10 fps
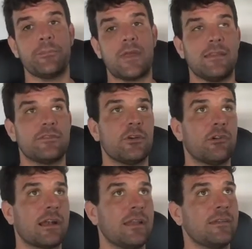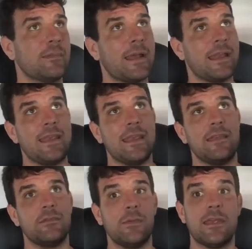And historically, it's about a year
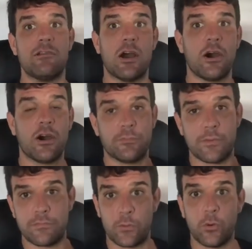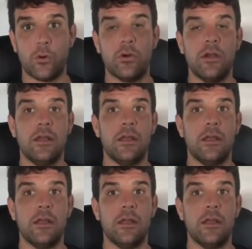to a year and a half before